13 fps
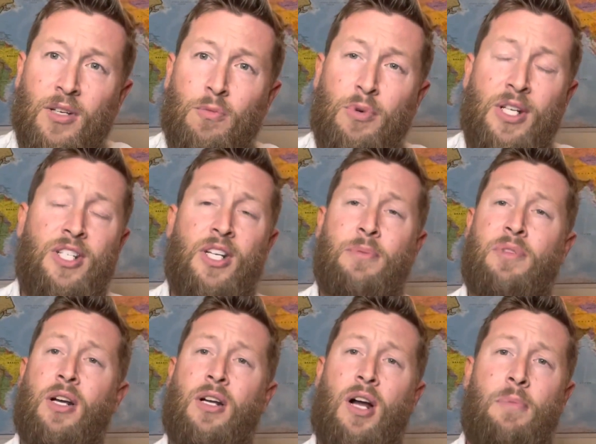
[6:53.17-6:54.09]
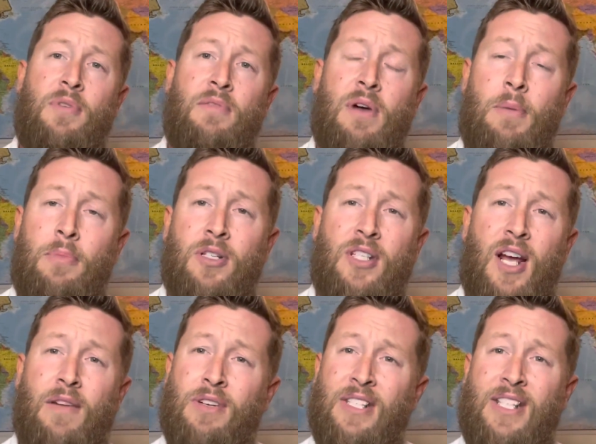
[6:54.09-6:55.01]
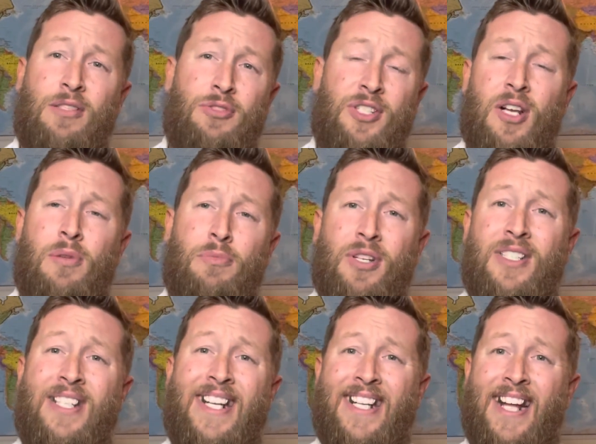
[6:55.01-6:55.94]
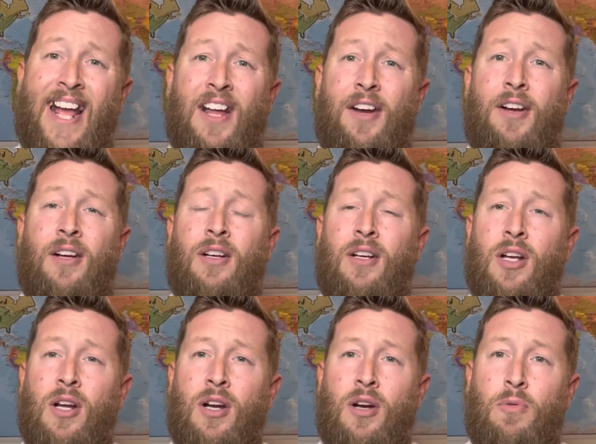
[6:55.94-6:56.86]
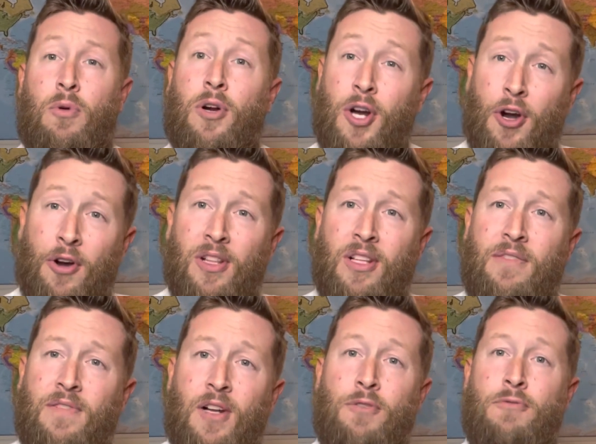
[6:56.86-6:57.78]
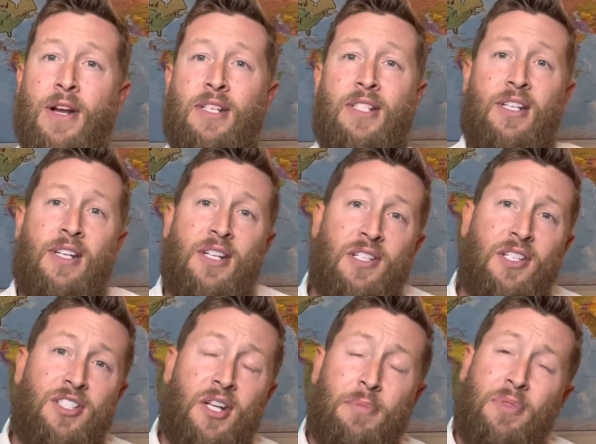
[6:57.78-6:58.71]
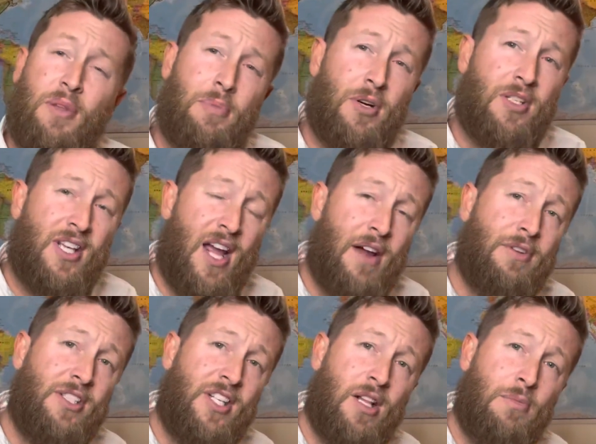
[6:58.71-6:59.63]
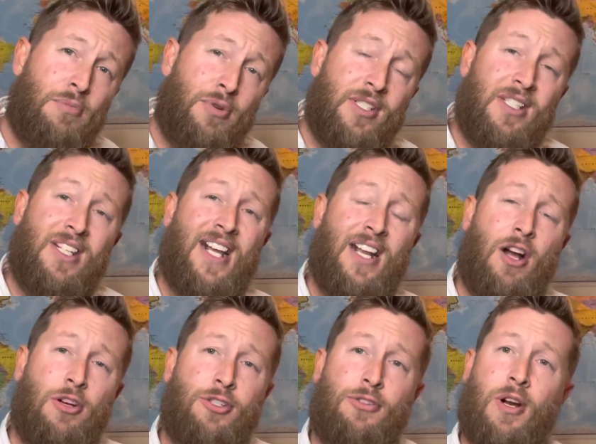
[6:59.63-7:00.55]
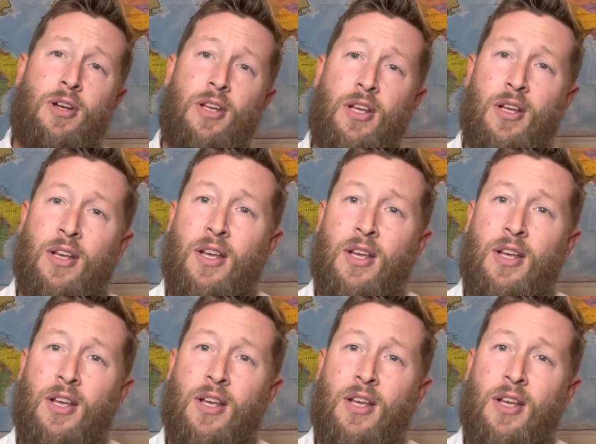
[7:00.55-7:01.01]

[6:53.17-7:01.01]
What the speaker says: We shipped a copy of my book to every single jail and prison in Canada. We're currently fundraising to ship the book to every jail and prison in Australia.